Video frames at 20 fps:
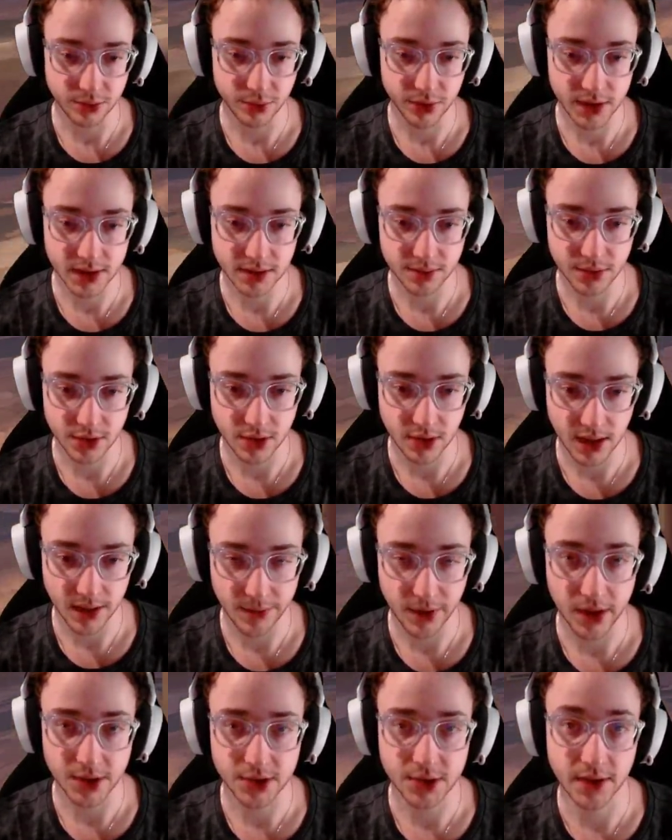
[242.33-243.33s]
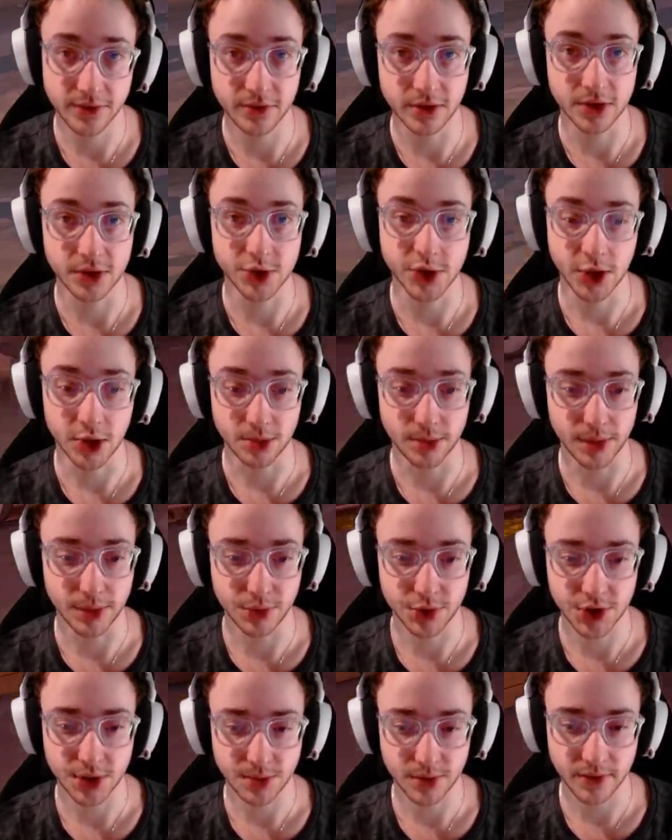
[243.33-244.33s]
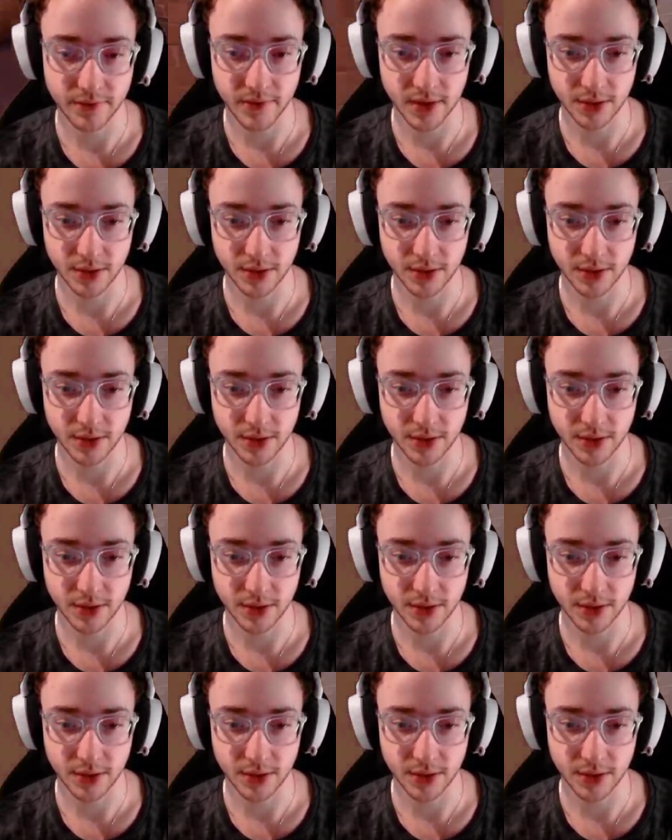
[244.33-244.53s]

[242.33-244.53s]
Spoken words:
Please subscribe. I also have a channel membership if